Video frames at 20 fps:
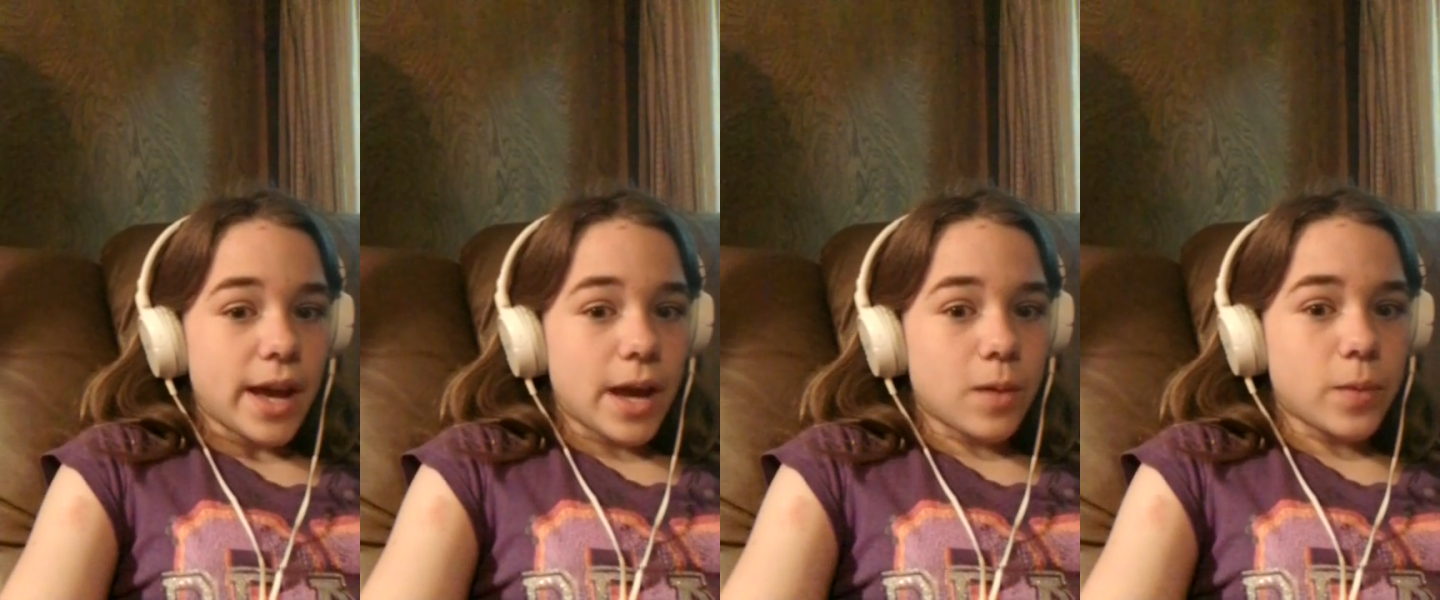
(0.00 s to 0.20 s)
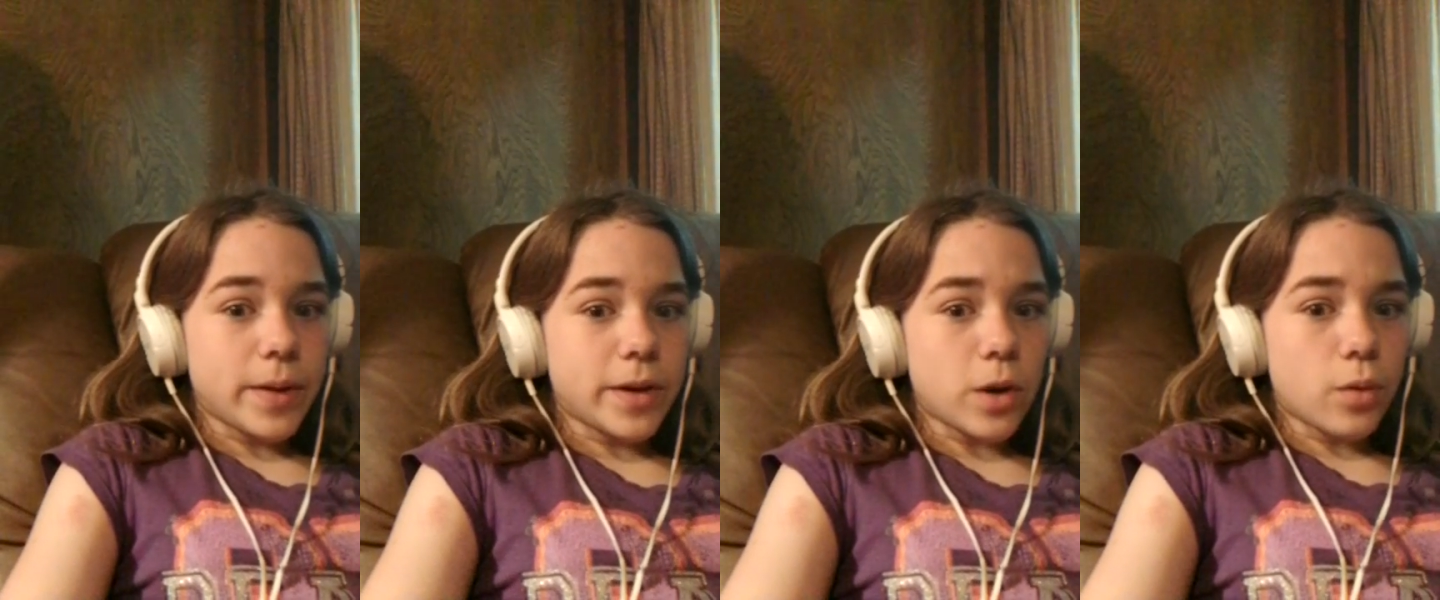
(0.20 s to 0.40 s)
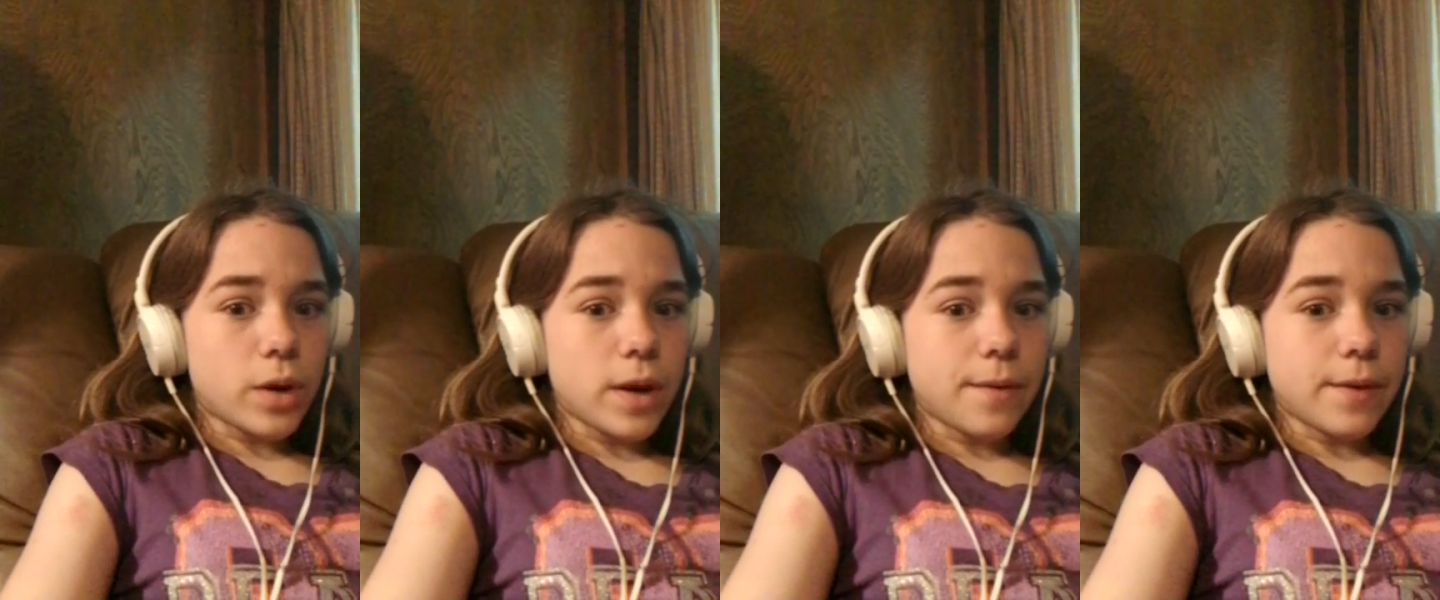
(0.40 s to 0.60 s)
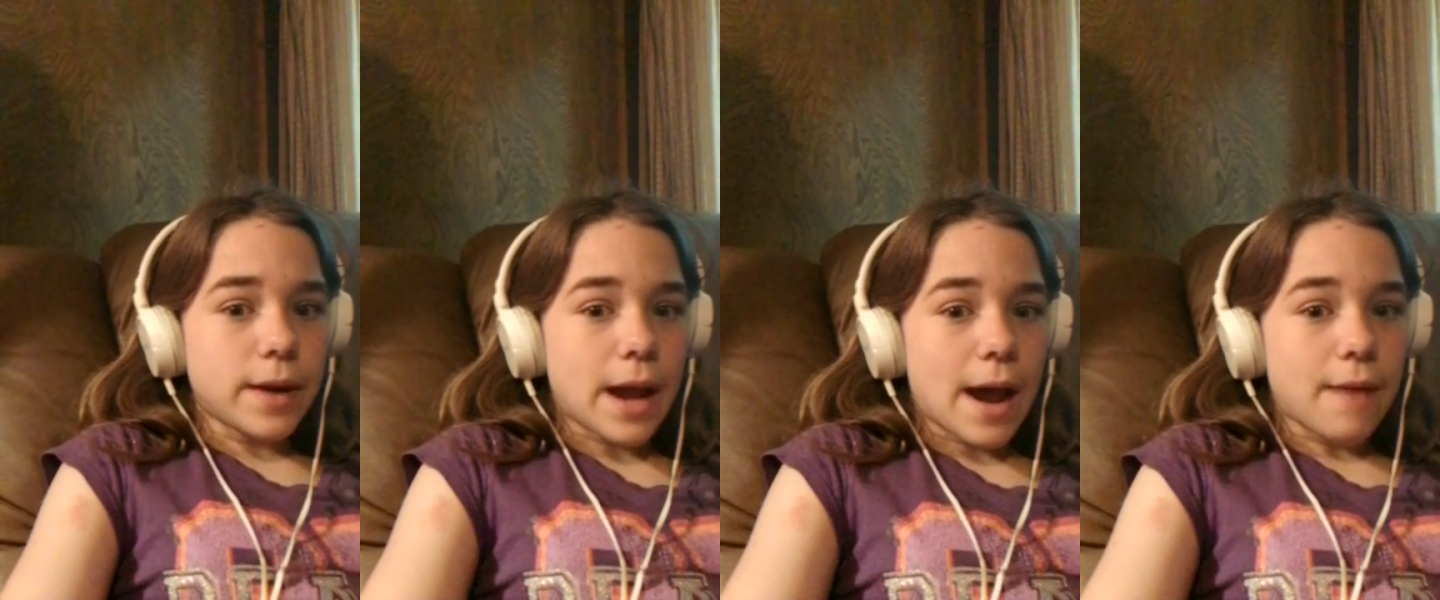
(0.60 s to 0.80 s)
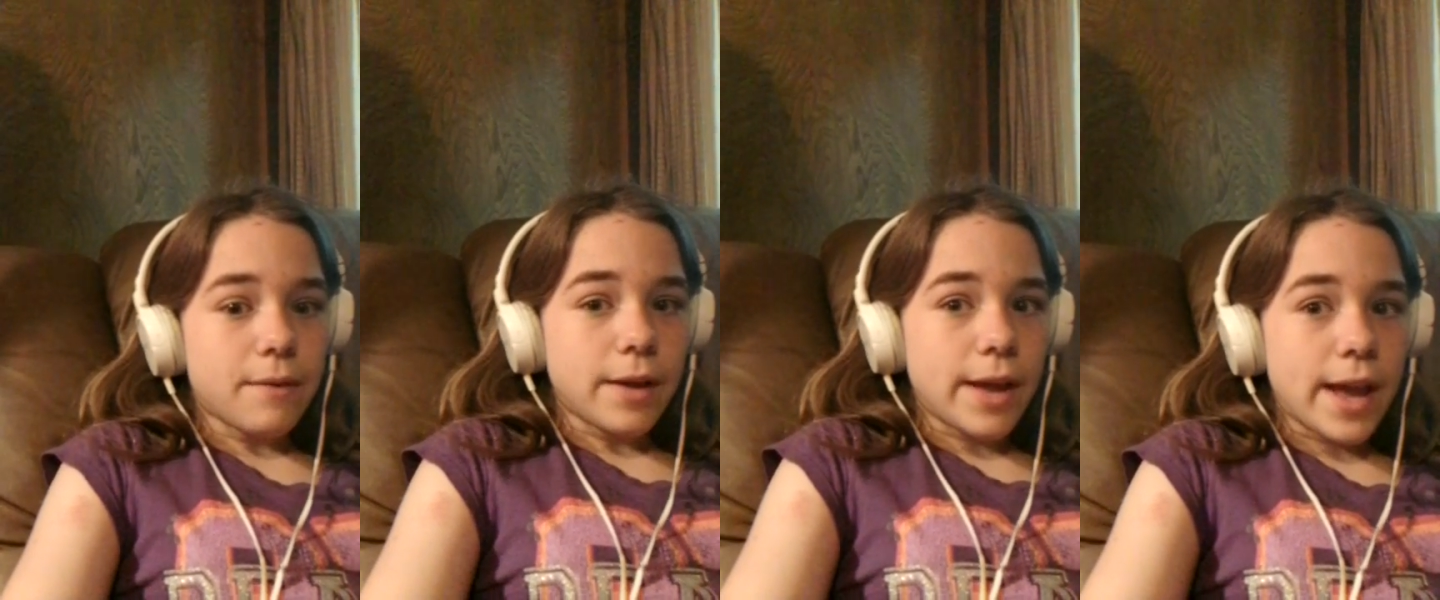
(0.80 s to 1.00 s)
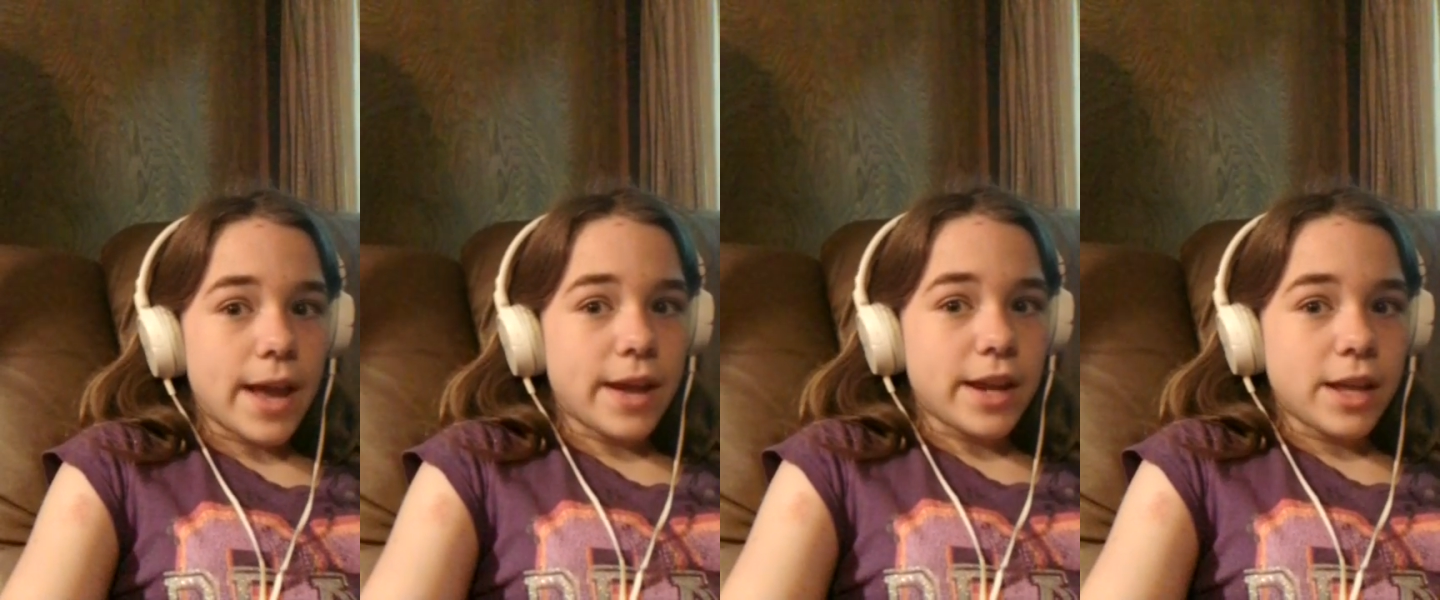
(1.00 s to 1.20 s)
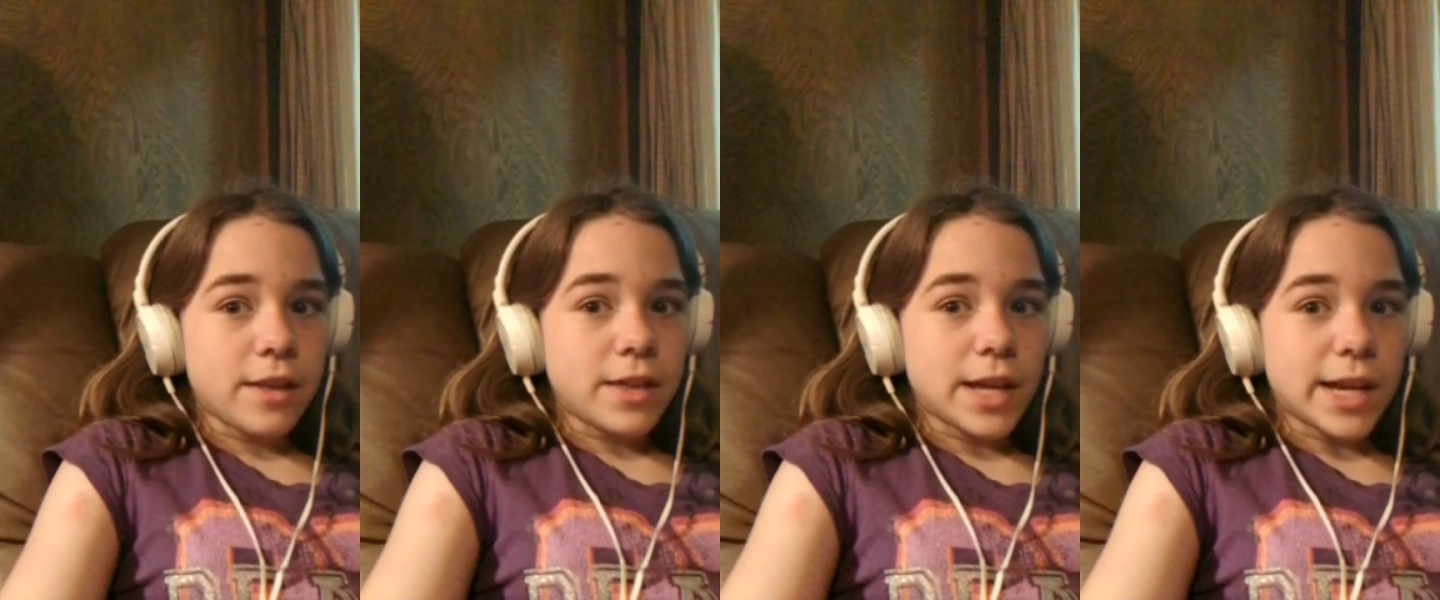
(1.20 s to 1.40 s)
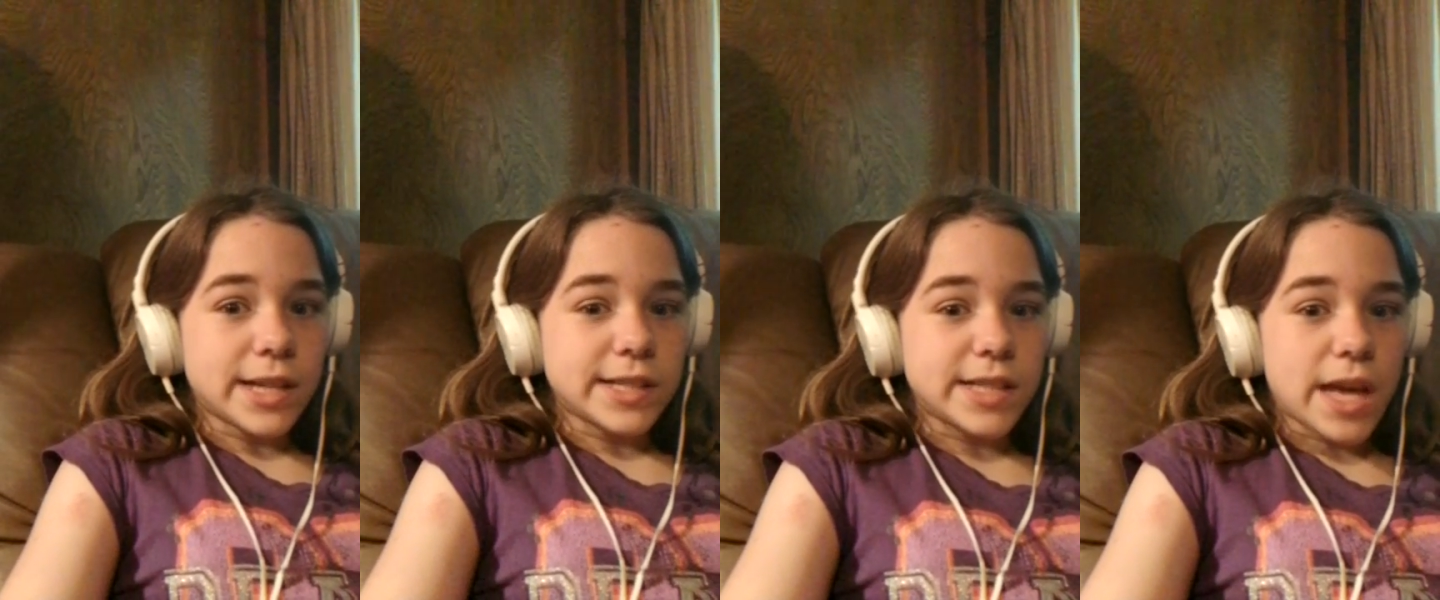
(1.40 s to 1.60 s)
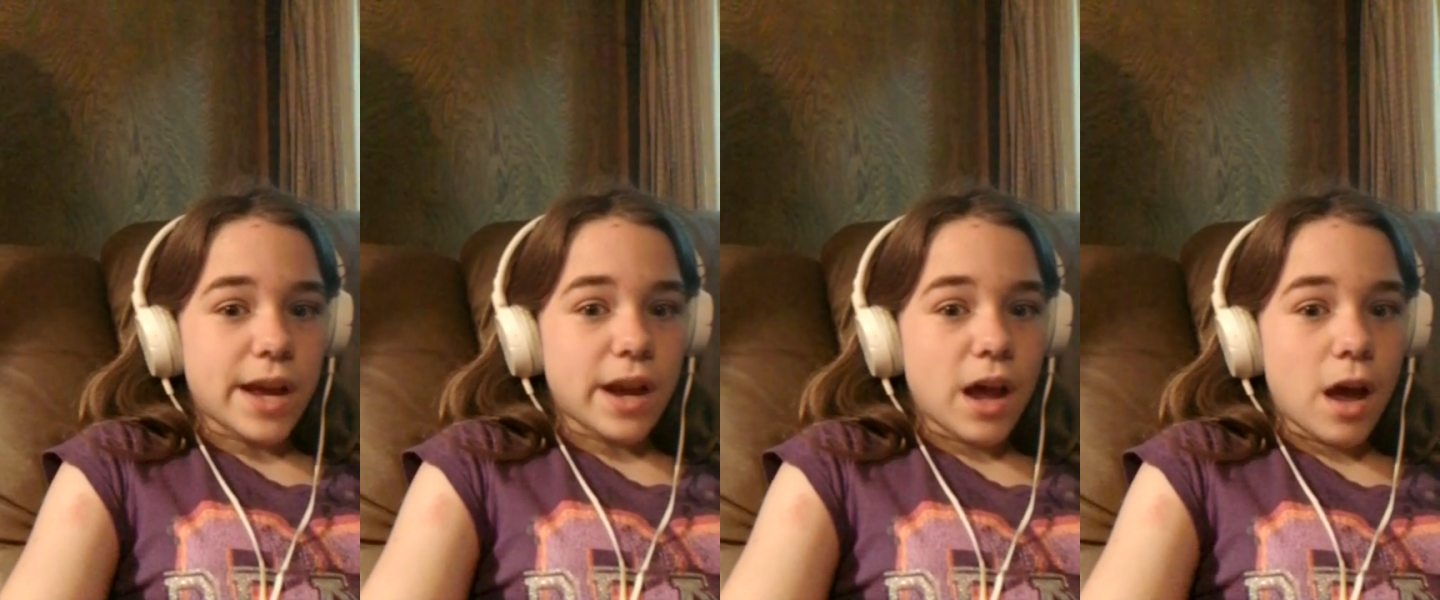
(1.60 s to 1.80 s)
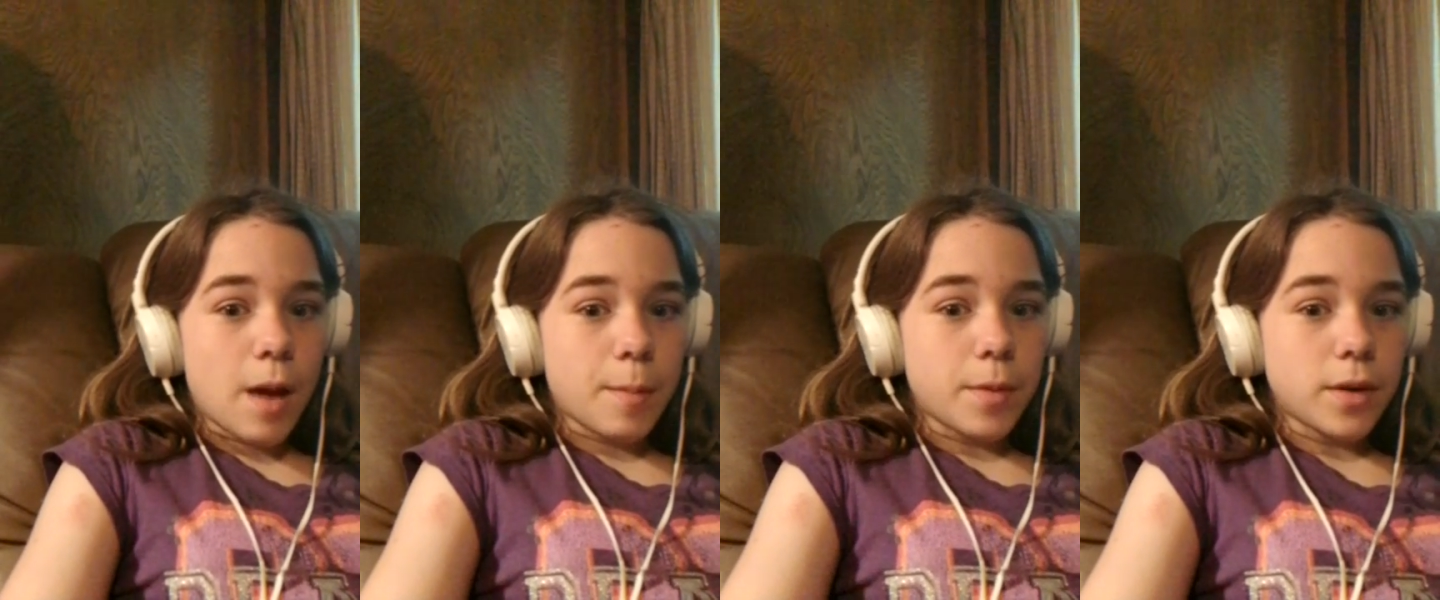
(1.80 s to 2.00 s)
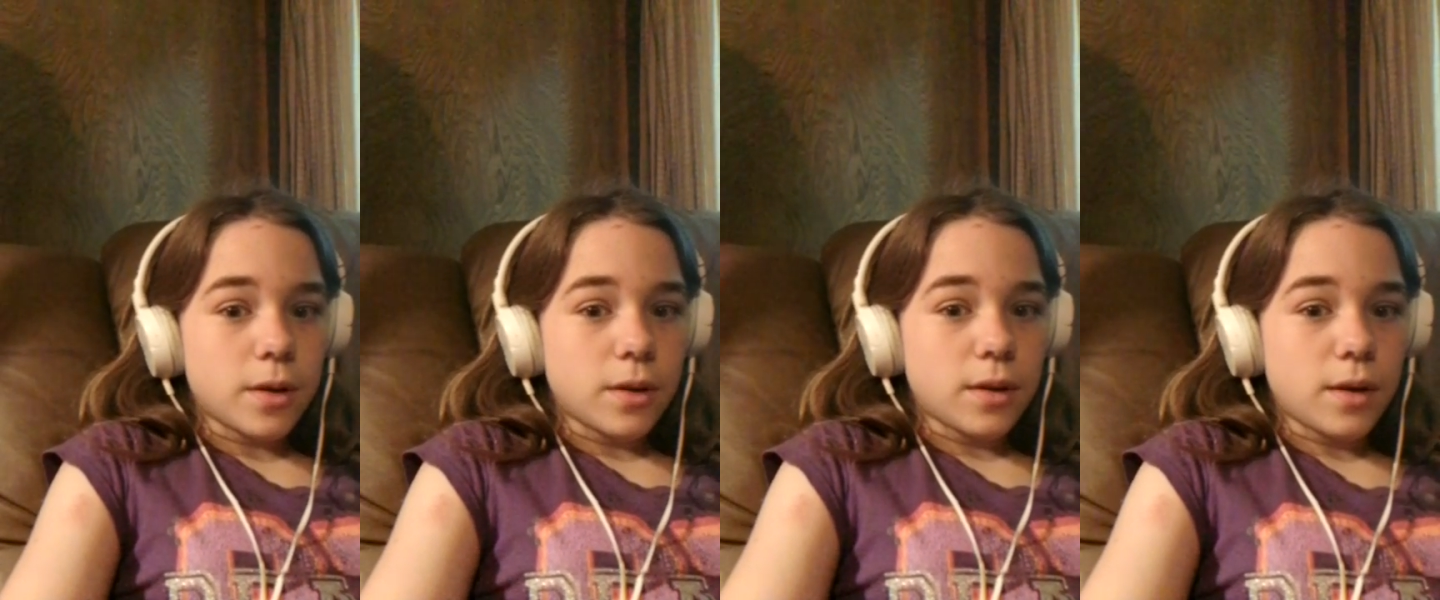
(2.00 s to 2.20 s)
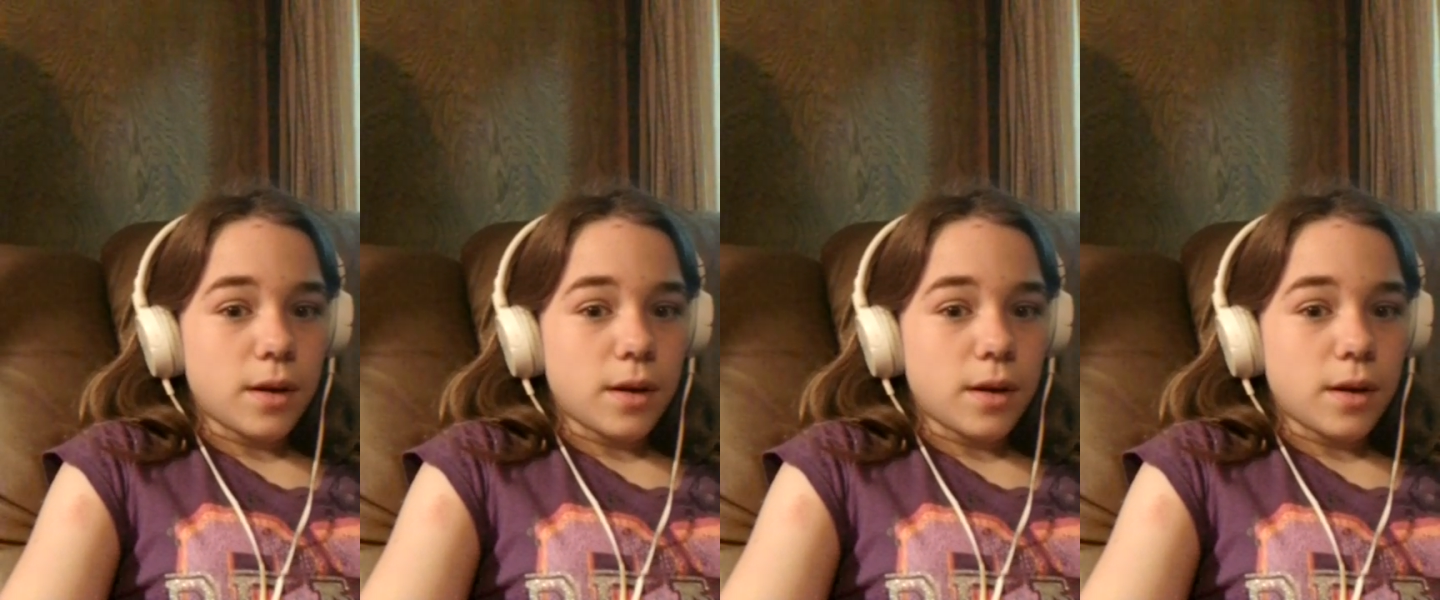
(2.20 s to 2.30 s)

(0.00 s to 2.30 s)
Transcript: and we don't even have anything set up.